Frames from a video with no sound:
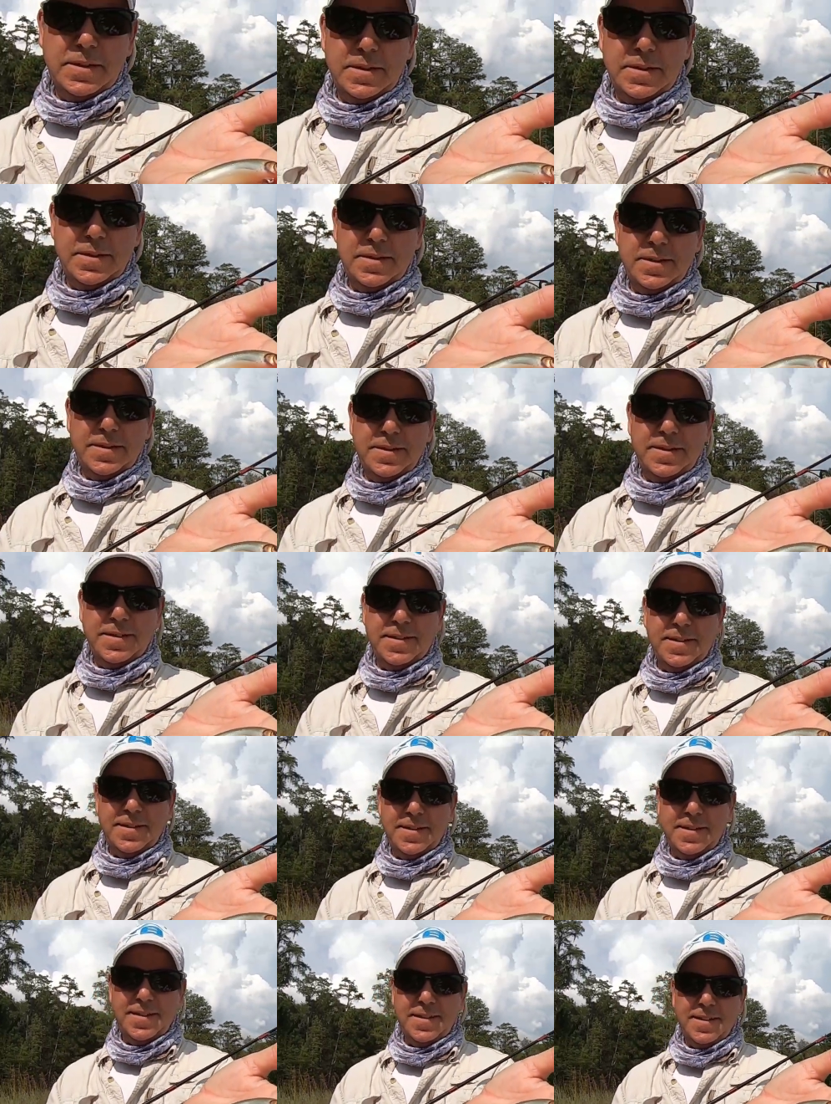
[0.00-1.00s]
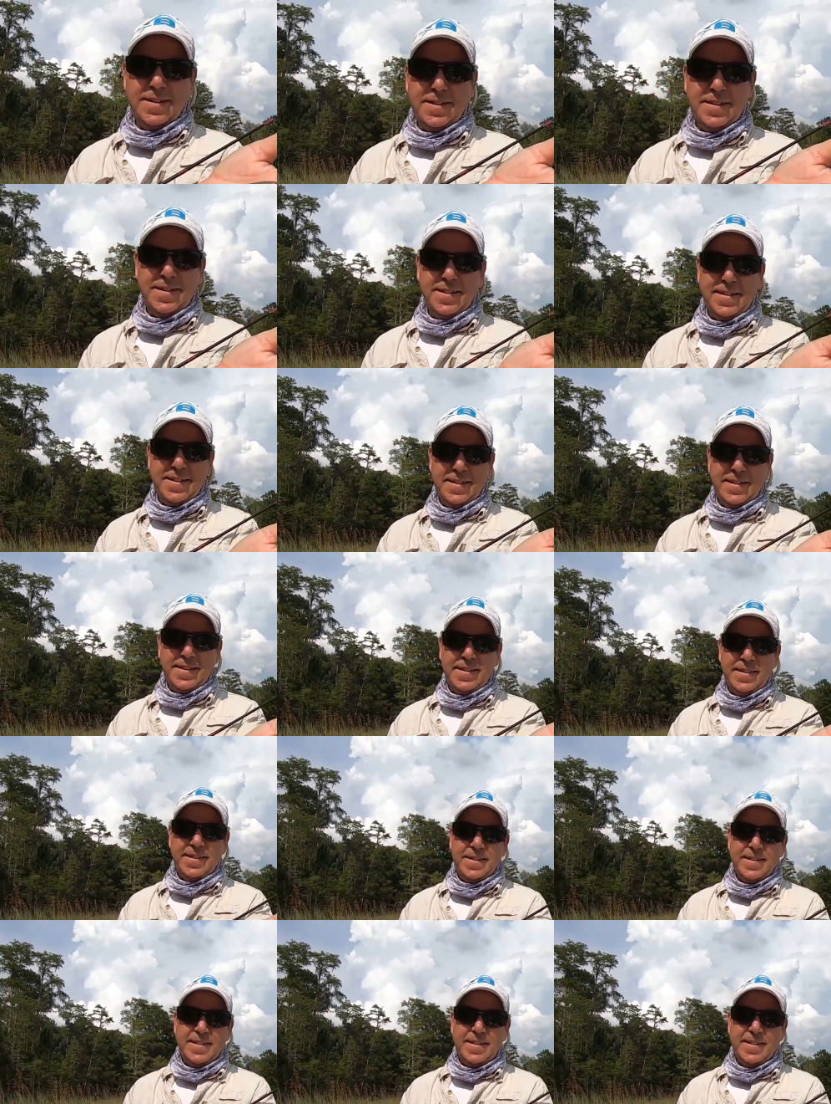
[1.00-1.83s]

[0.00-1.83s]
[no speech]